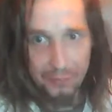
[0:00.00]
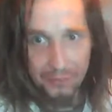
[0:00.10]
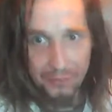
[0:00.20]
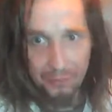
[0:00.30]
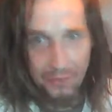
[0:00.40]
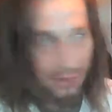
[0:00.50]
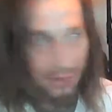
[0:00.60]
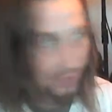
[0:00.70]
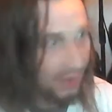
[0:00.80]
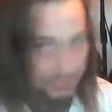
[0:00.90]
and
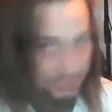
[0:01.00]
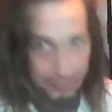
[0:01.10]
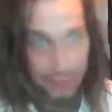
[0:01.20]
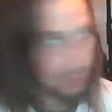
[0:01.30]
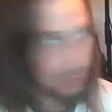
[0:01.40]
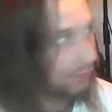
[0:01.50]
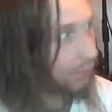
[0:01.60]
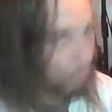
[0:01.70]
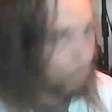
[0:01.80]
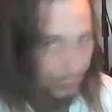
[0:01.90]
it's been like
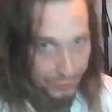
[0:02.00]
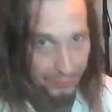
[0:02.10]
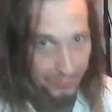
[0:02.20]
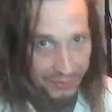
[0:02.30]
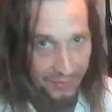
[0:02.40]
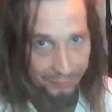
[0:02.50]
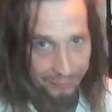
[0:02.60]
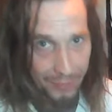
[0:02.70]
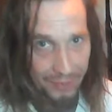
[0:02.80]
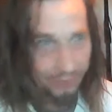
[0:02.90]
100% of
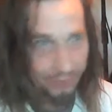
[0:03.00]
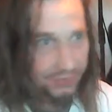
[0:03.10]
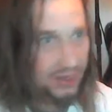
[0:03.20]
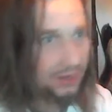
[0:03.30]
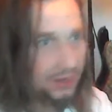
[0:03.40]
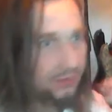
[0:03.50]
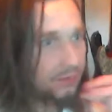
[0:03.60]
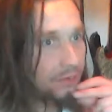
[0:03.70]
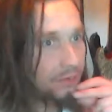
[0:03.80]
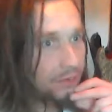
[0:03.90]
my living day,
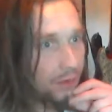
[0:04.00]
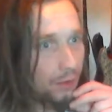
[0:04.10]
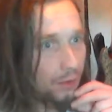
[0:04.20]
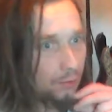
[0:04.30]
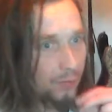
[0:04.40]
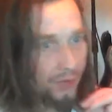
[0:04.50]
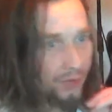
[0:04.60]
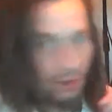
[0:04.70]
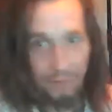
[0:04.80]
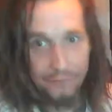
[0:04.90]
and I
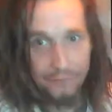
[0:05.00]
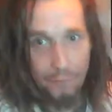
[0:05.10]
love it.